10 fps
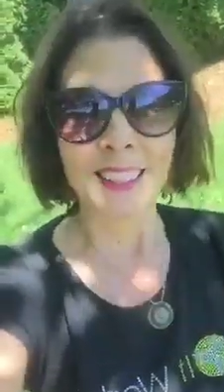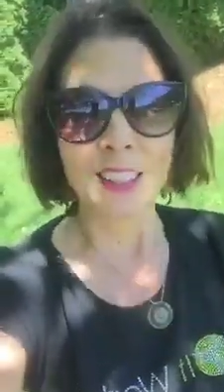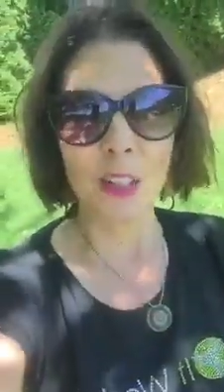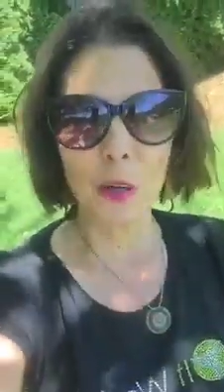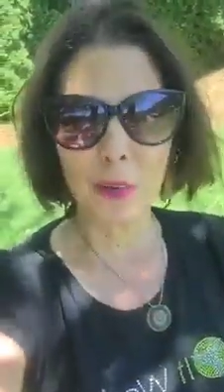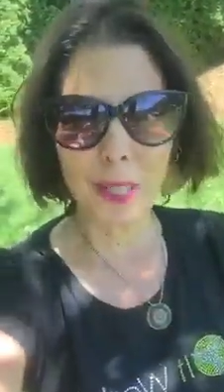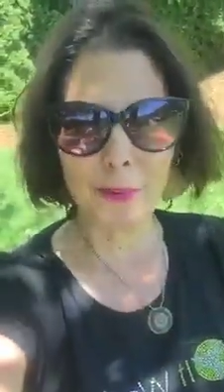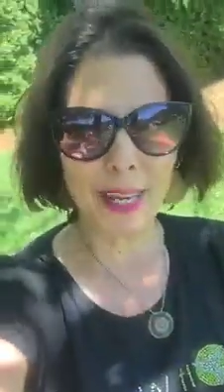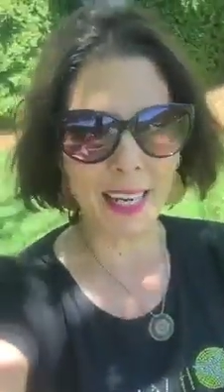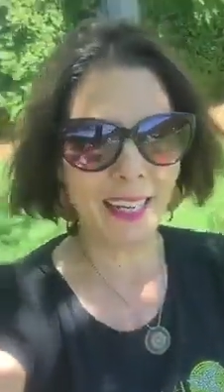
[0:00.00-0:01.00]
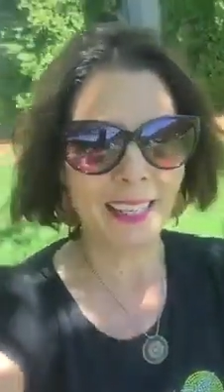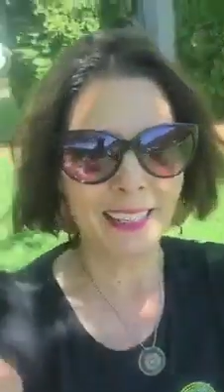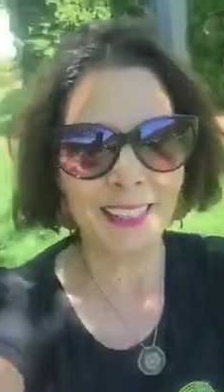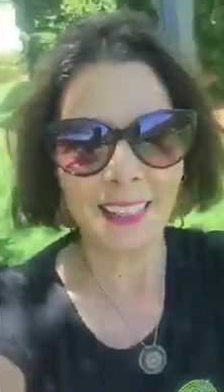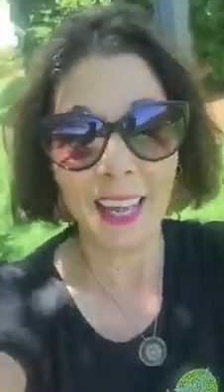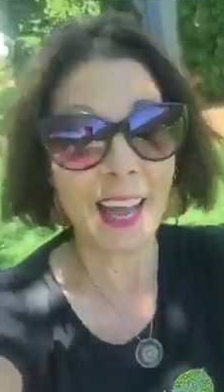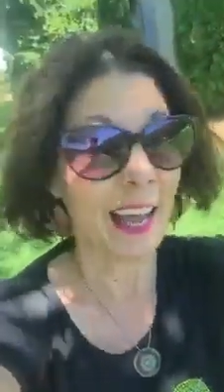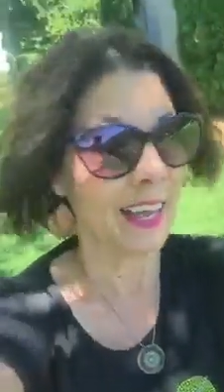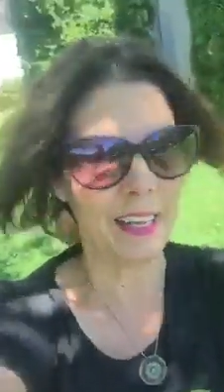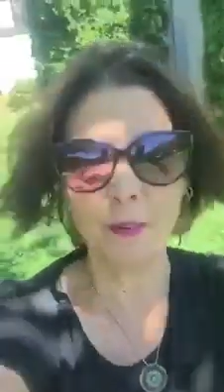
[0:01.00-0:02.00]
Do it with me.
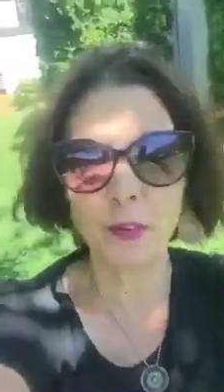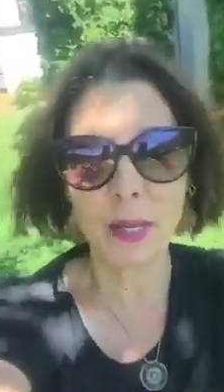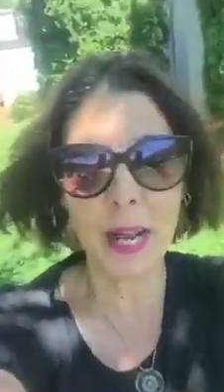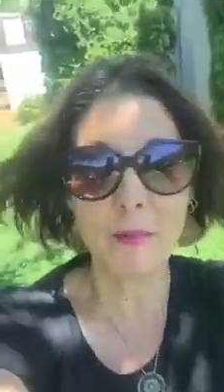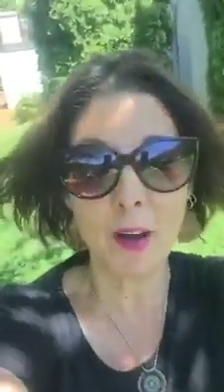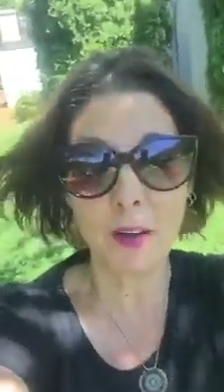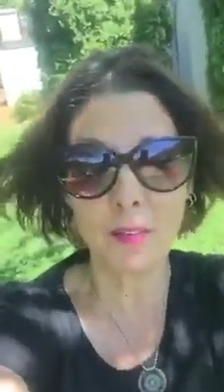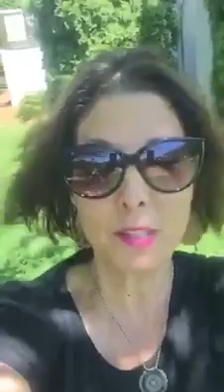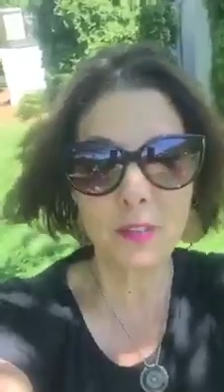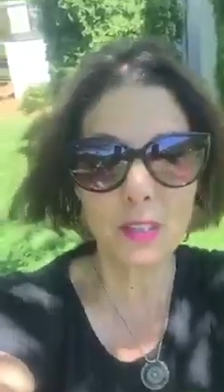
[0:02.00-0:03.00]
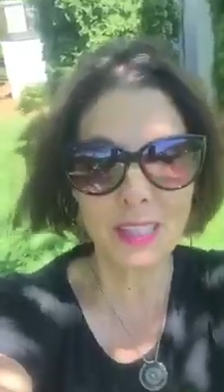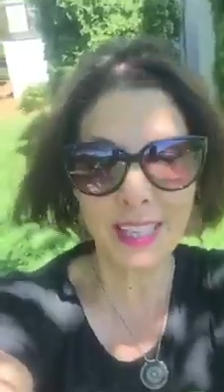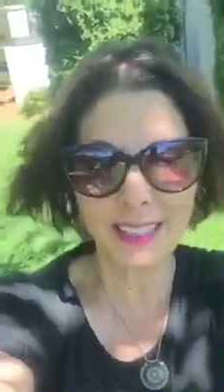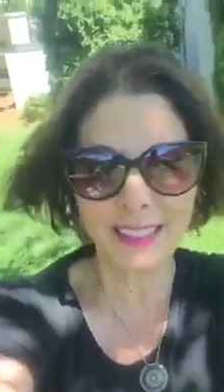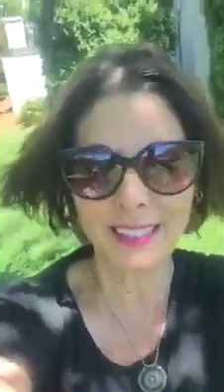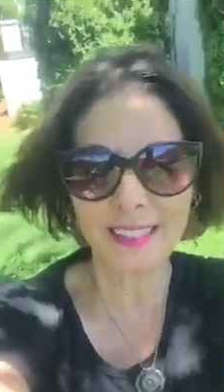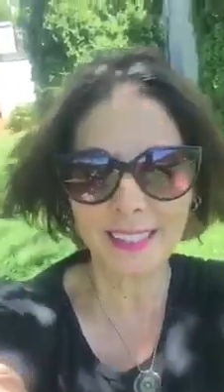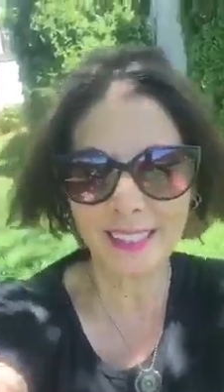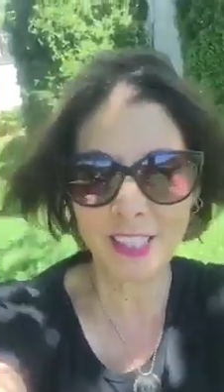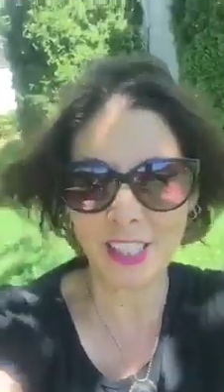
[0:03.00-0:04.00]
Hey, and if you want to have office views like this, let's